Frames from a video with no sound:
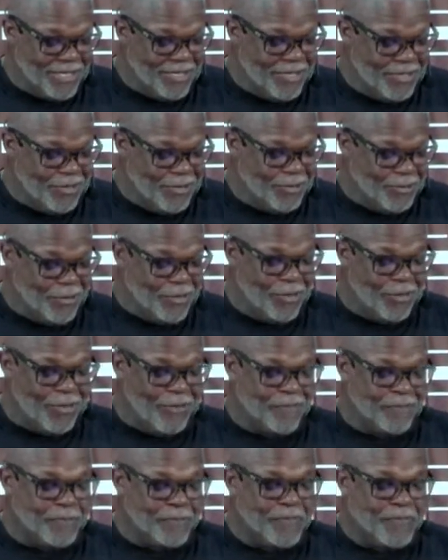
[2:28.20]
hold
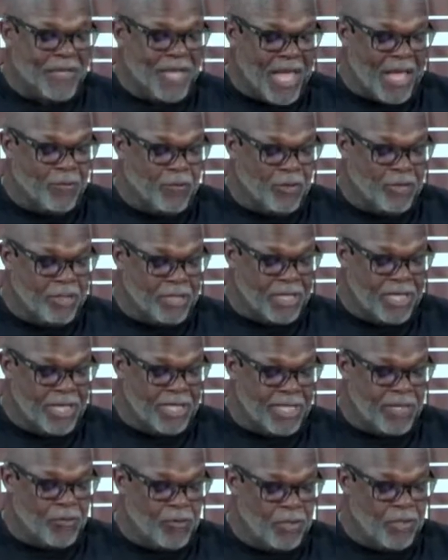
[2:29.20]
on. I will say
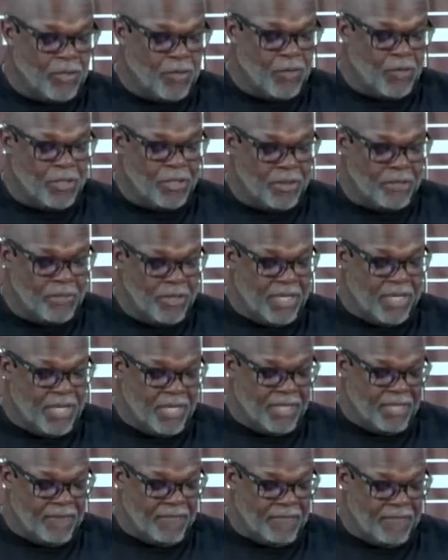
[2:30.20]
that we're going to
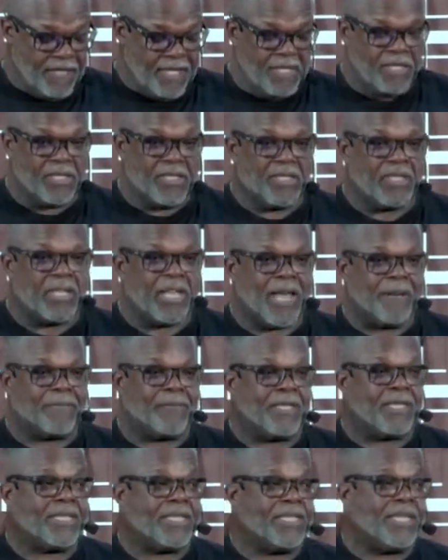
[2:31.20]
be in Ephesians
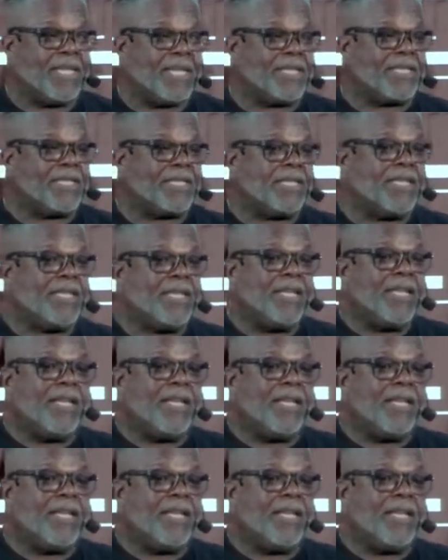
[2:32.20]
chapter 6